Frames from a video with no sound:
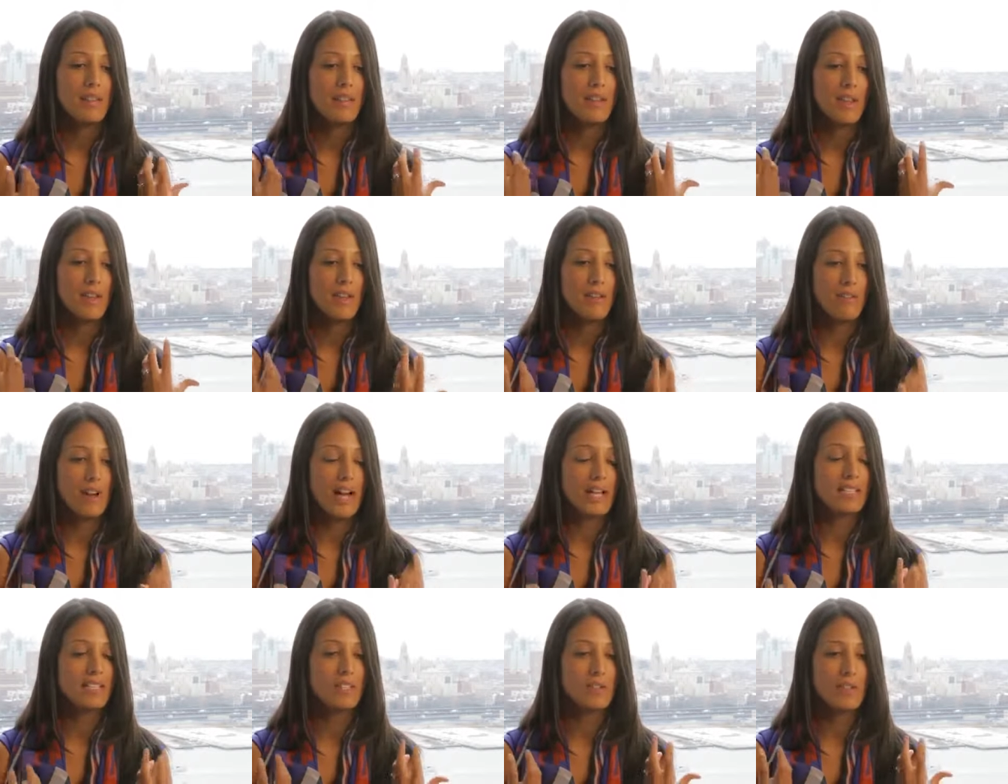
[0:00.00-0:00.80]
the
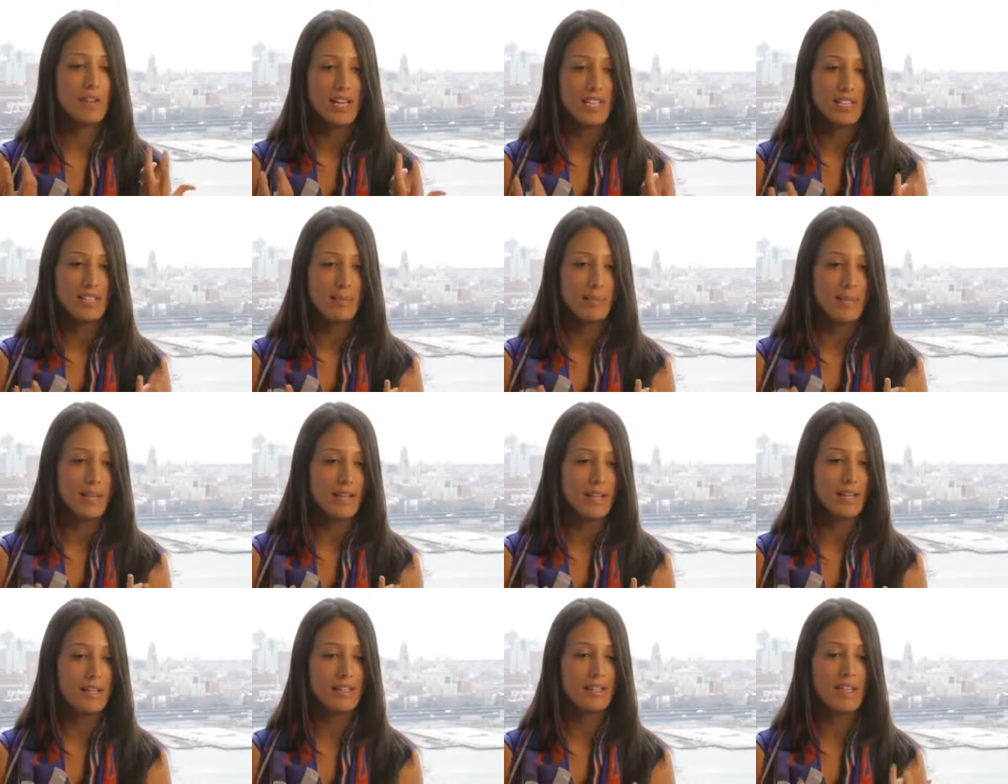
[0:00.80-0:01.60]
Lavazza
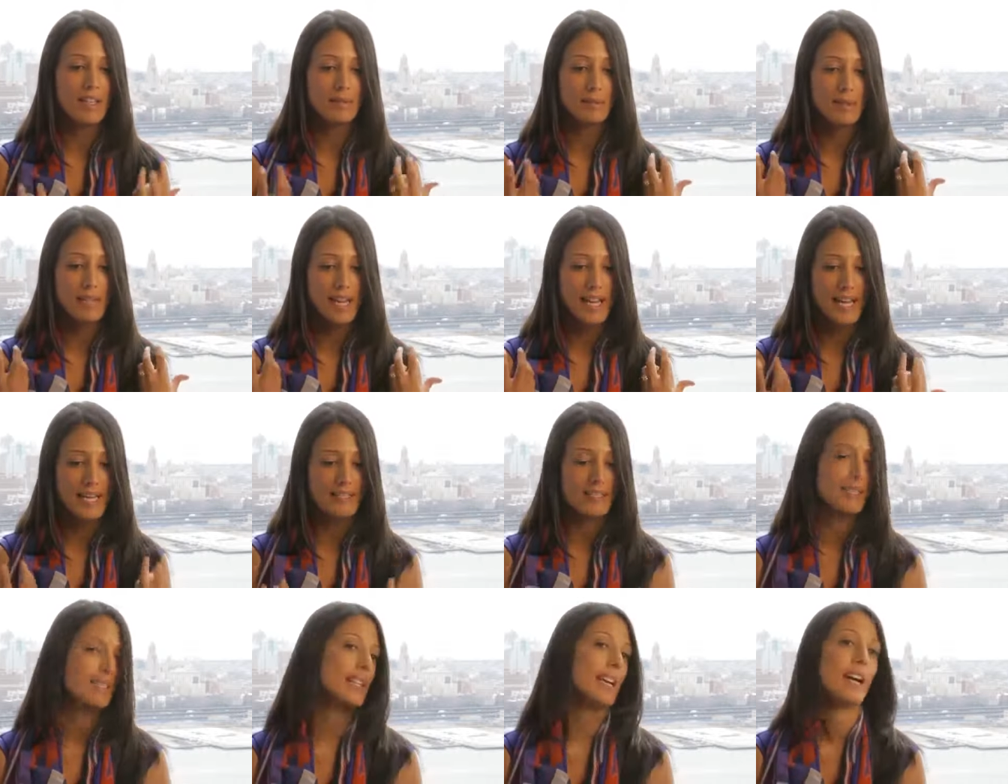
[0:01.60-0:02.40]
recipe has been
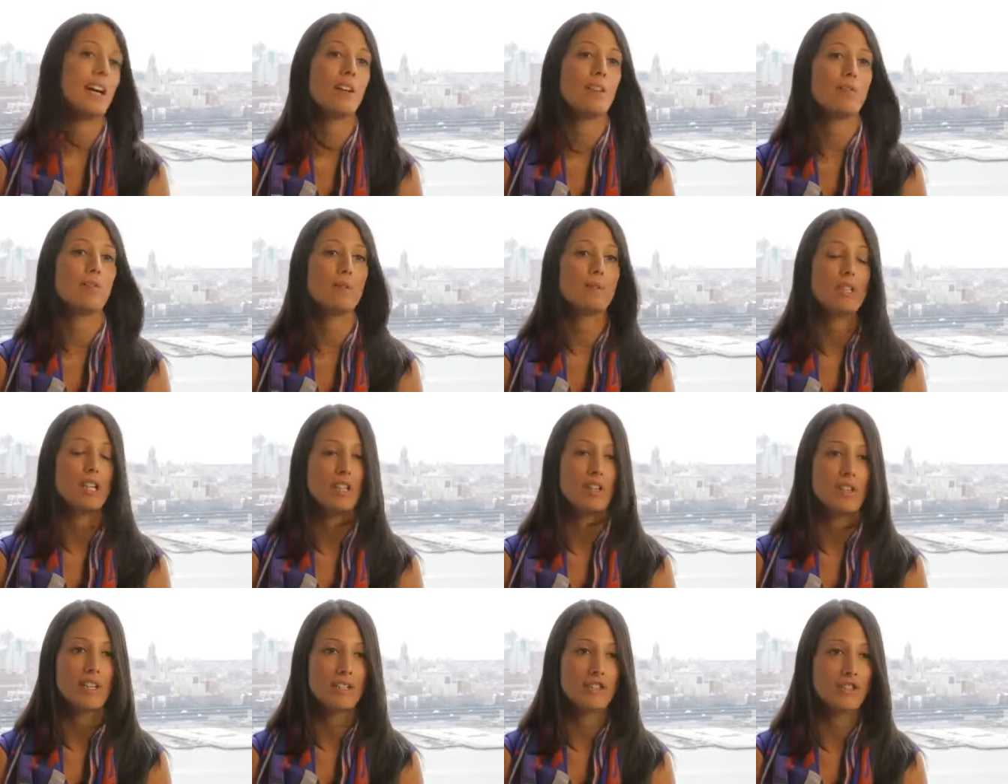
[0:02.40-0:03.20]
handed down from
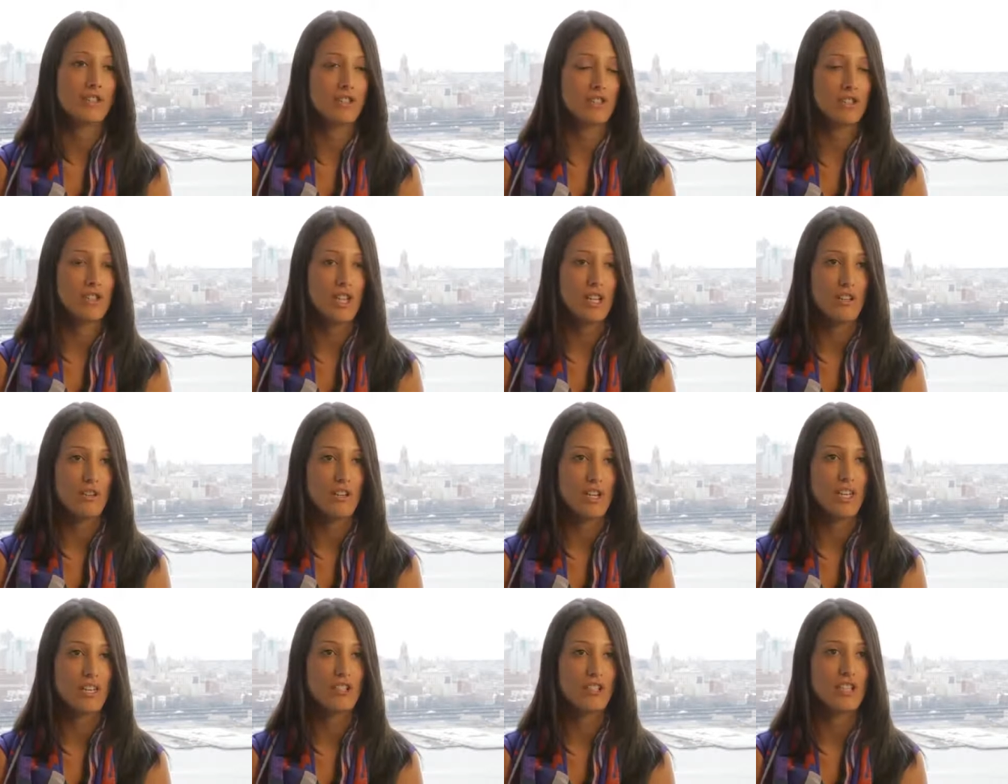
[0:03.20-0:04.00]
generation to
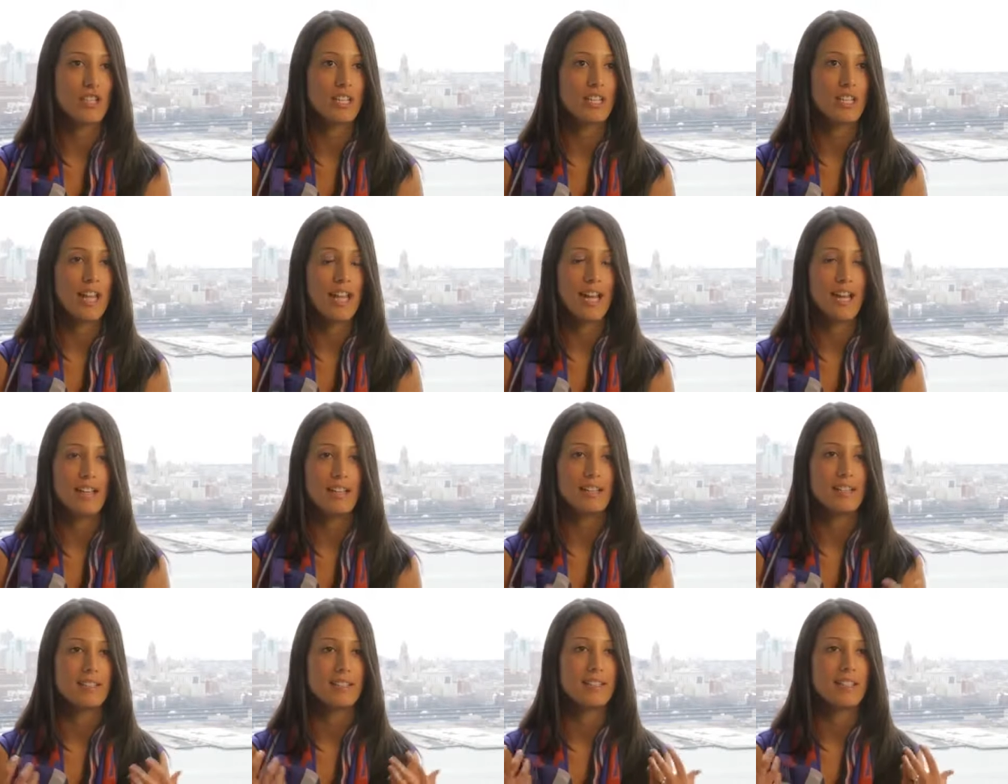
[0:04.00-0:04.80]
generation,
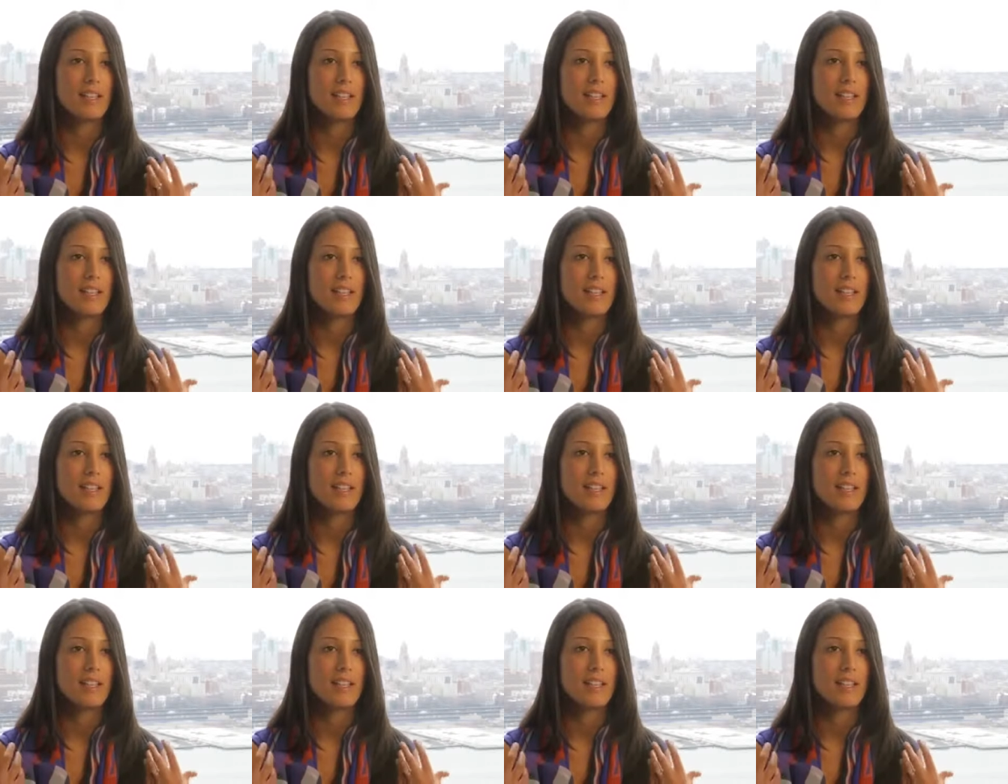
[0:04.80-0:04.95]
and